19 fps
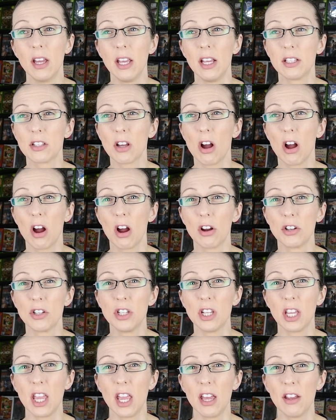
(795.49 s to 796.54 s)
It's hard
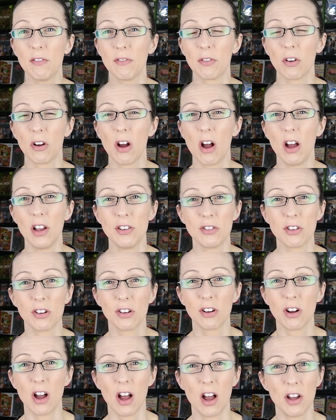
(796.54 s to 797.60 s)
to get for
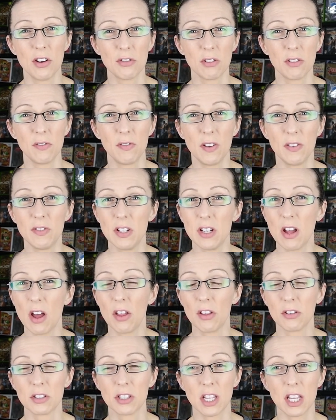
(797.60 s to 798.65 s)
under
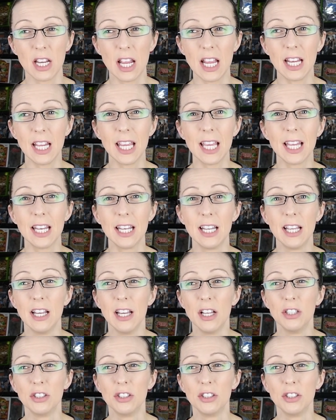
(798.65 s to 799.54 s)
$150 Canadian.